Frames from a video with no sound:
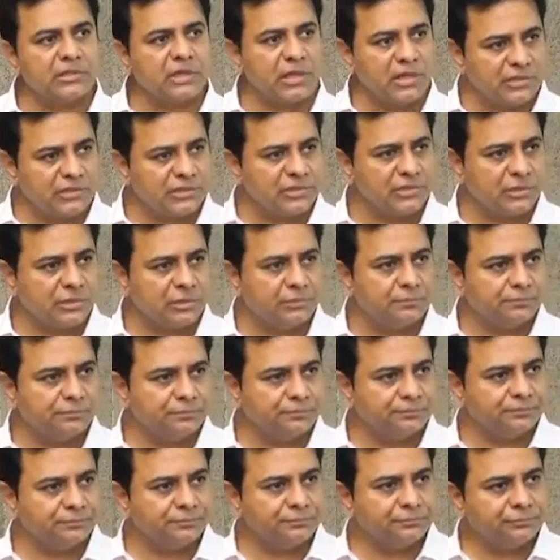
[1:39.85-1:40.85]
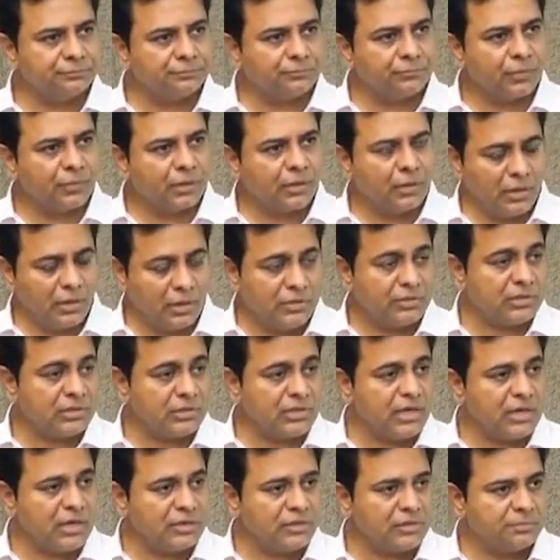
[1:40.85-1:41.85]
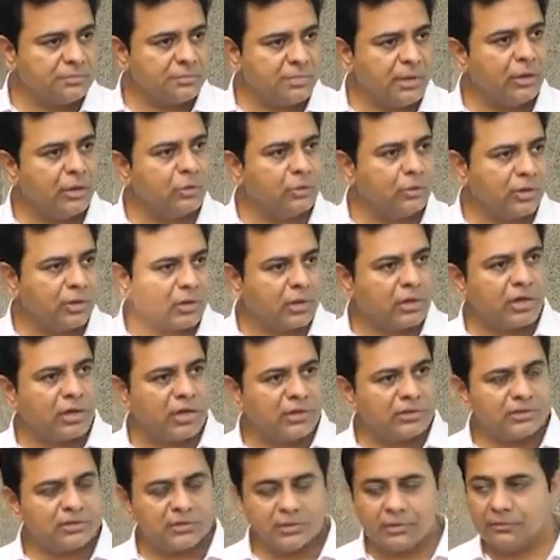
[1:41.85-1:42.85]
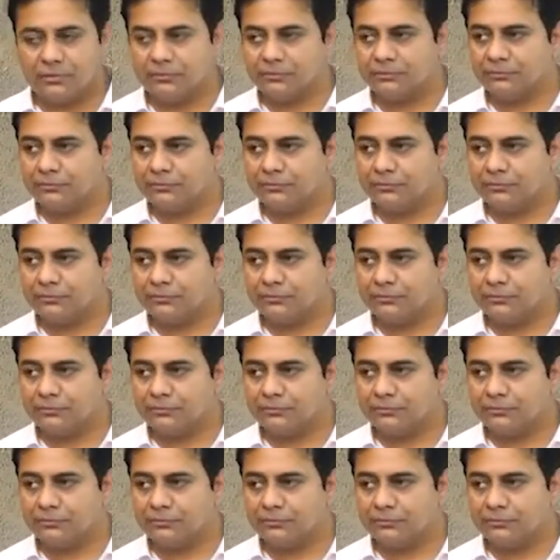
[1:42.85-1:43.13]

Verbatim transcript: cluster, Asia's largest biotech cluster.